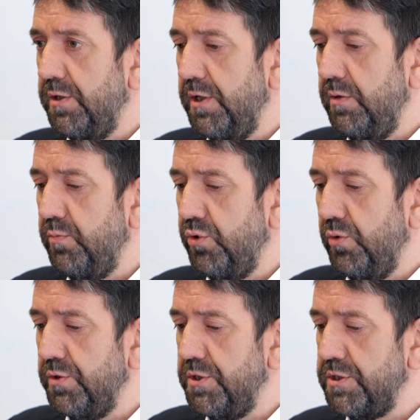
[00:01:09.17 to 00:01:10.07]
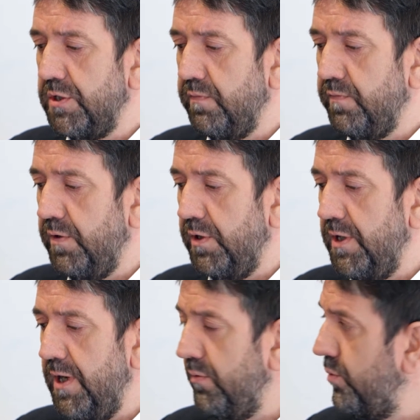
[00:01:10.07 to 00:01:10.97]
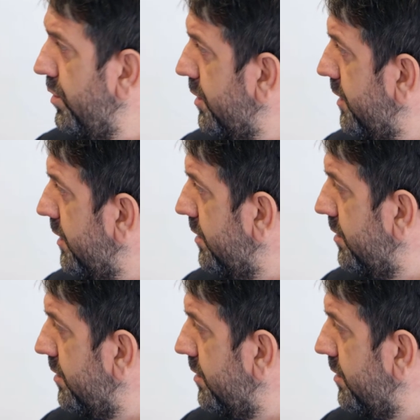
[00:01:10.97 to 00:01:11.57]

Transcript: the importance of networking,